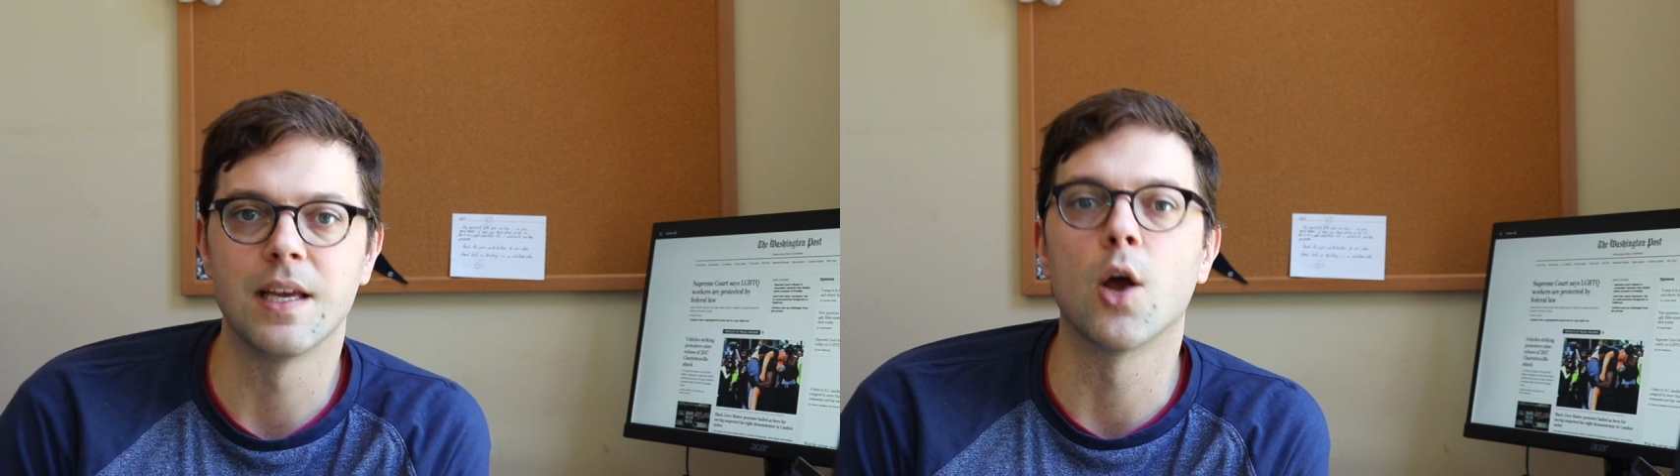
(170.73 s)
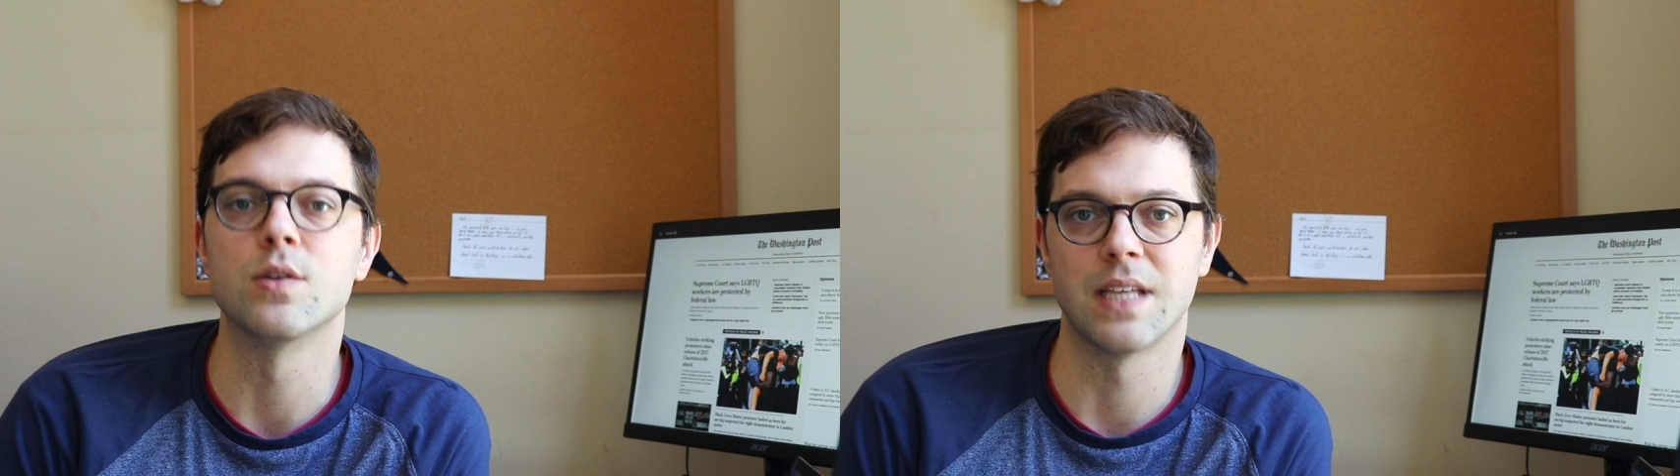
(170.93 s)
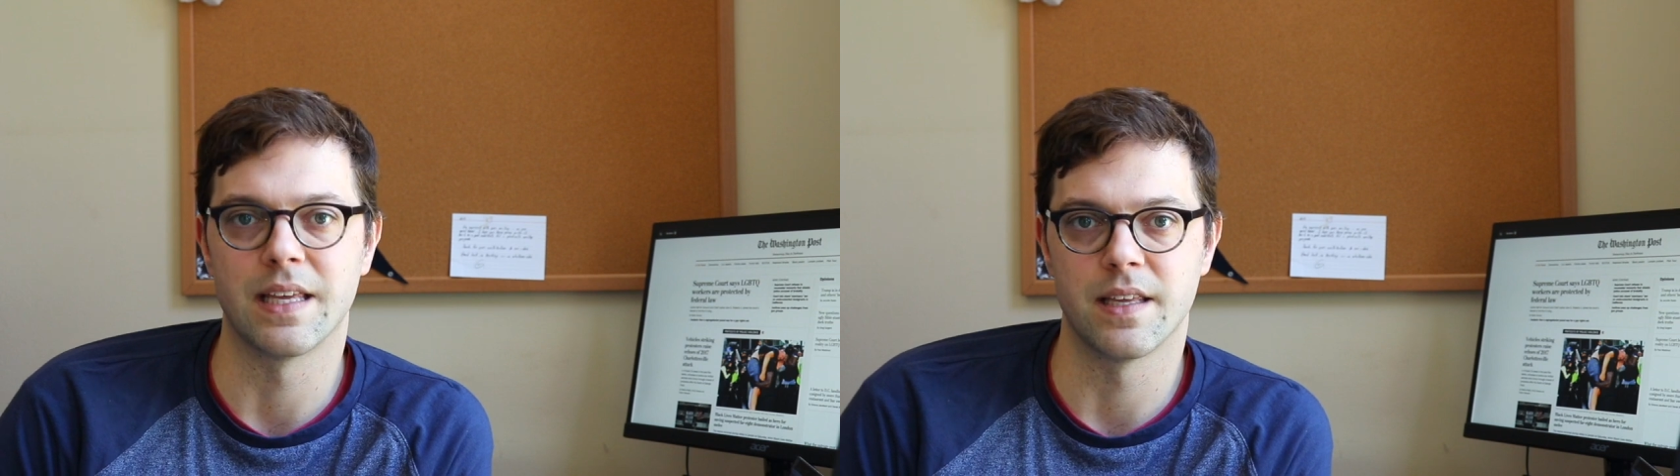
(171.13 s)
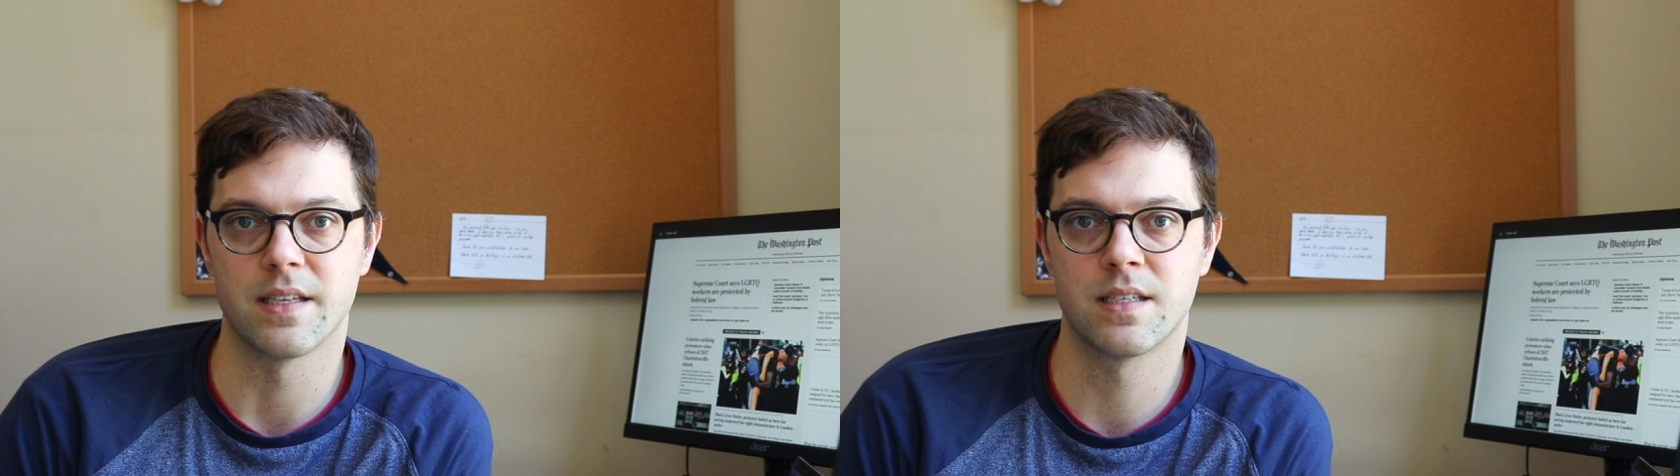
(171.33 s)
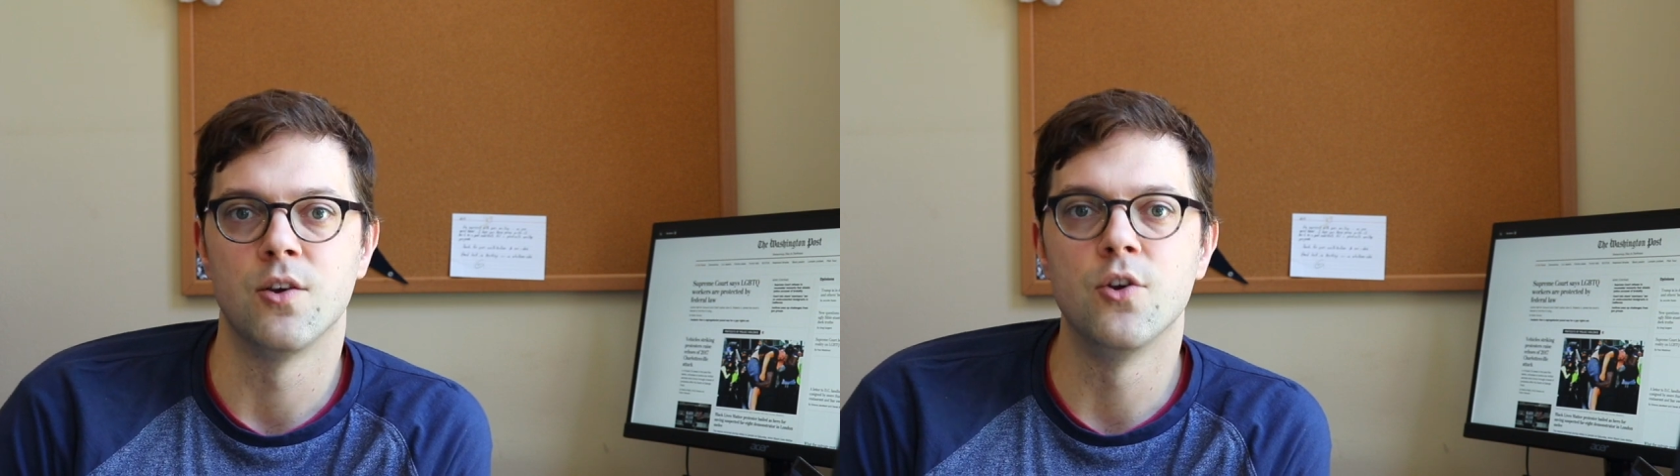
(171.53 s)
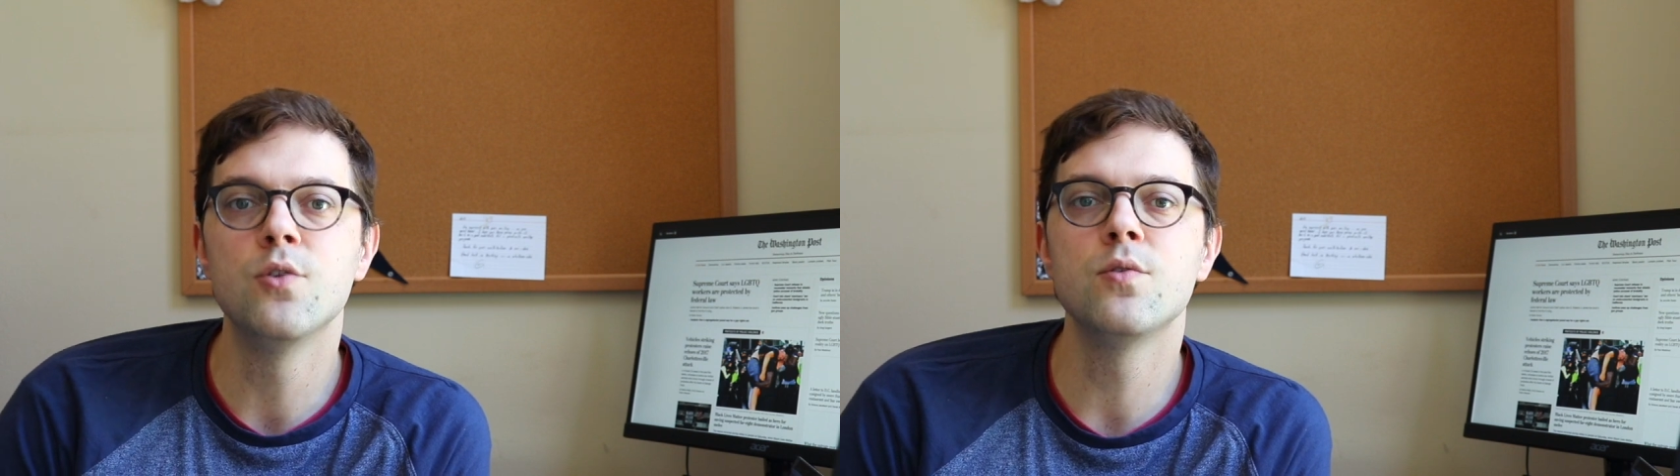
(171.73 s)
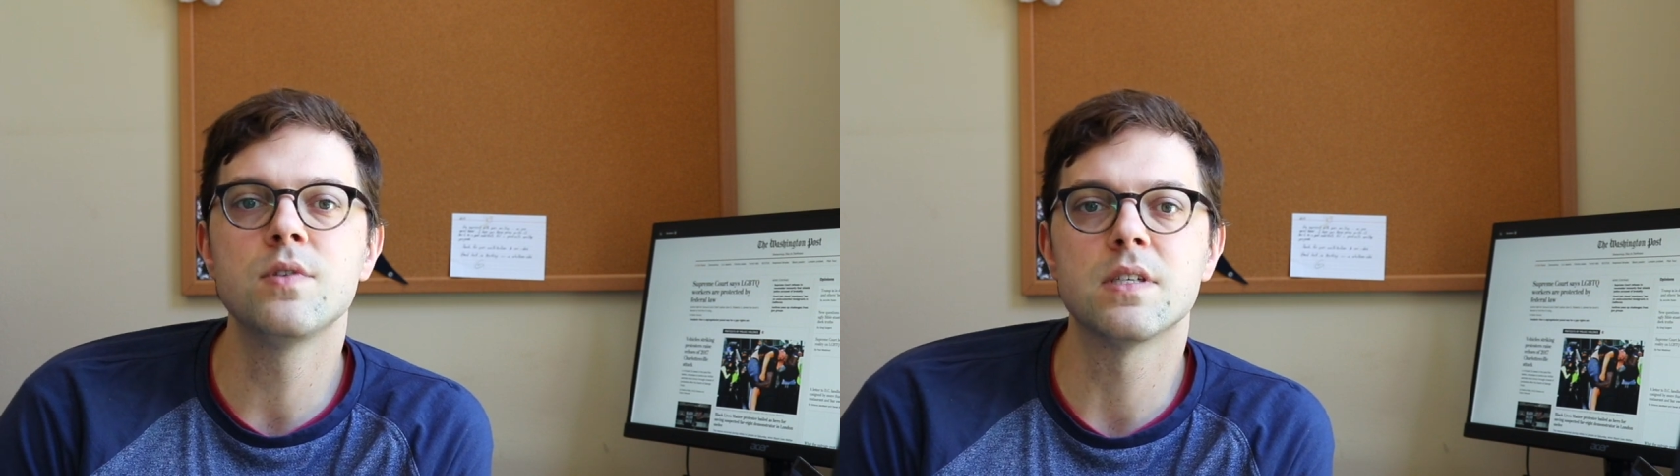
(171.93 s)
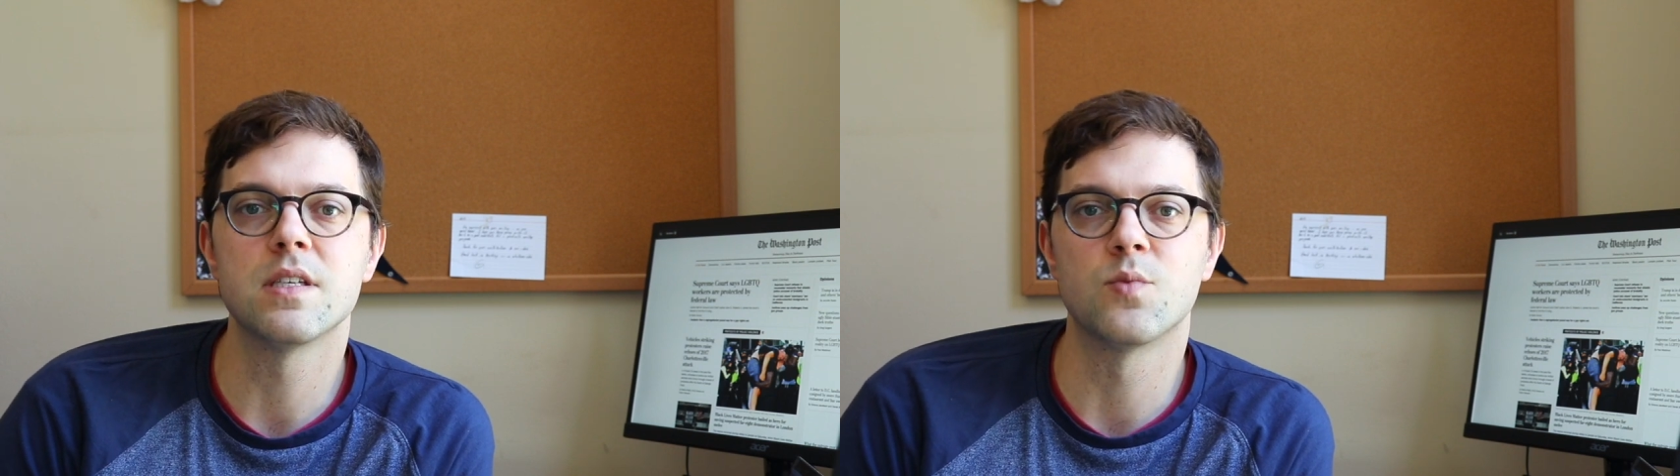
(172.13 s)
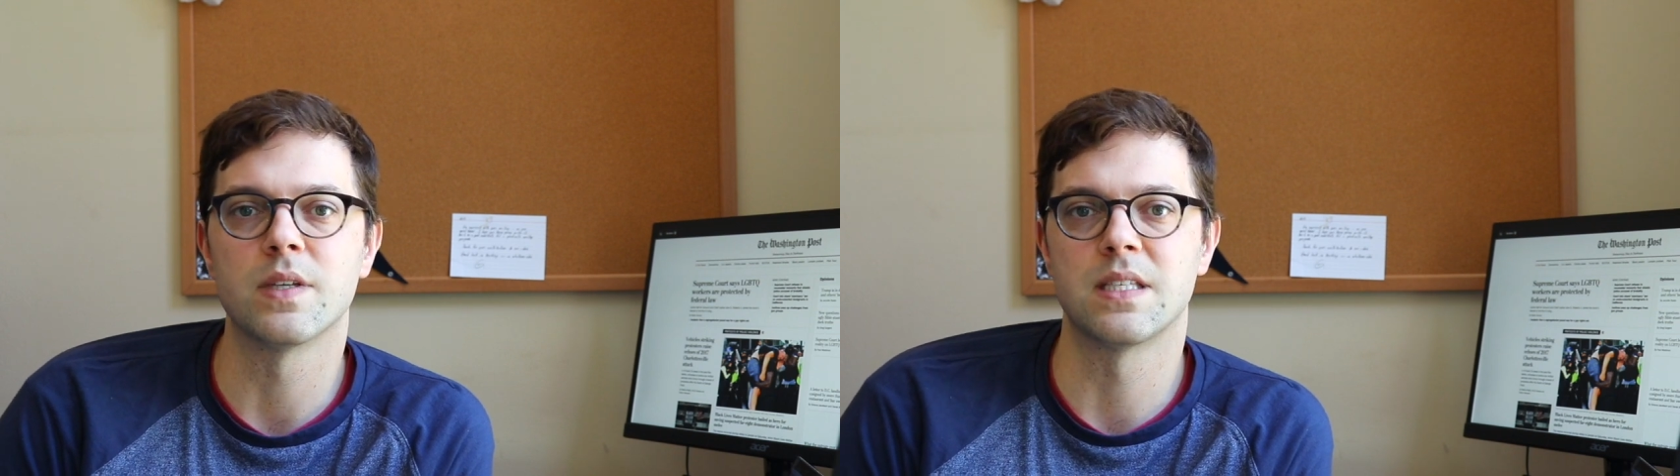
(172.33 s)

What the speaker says: It goes like this: news is what